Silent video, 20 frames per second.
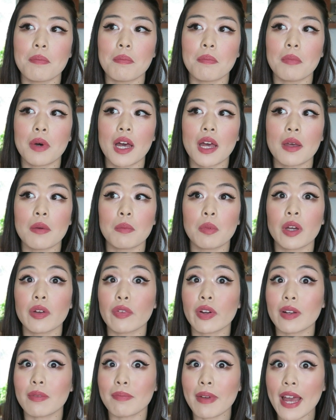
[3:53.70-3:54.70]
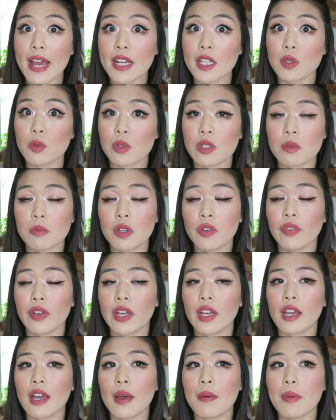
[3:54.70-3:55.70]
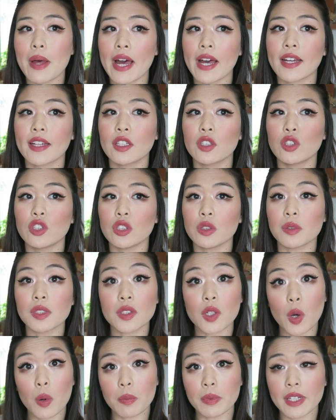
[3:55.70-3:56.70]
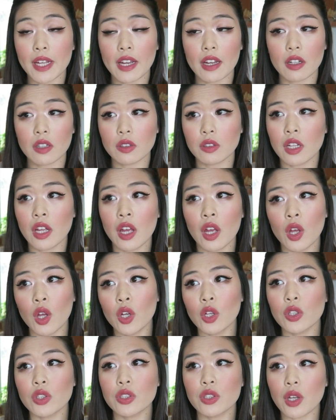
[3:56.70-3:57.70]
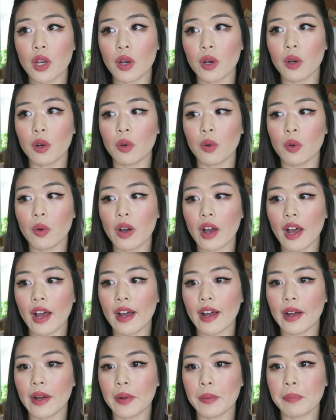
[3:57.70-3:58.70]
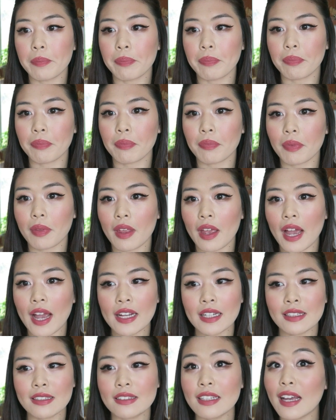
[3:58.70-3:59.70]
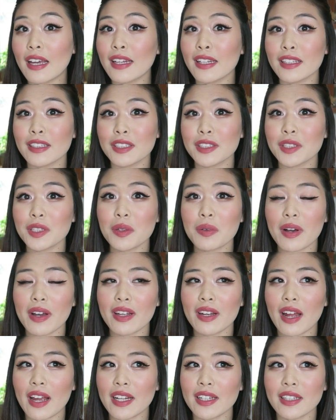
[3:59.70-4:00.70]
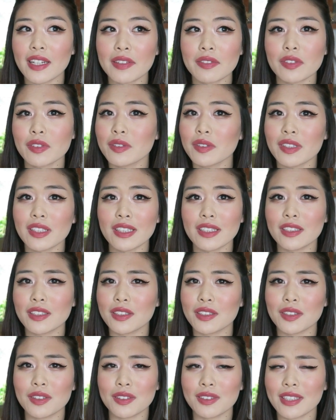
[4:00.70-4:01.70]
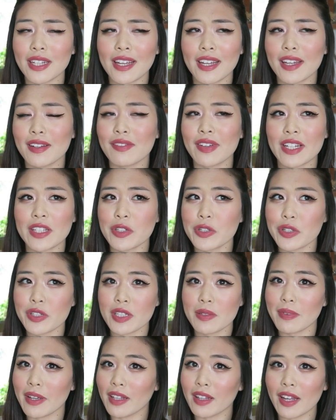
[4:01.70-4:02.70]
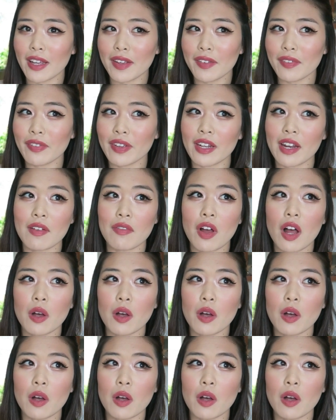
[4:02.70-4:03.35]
my boyfriend Max was moving back to his hometown. So I decided, you know what, I never really do take adventures in my life, and I've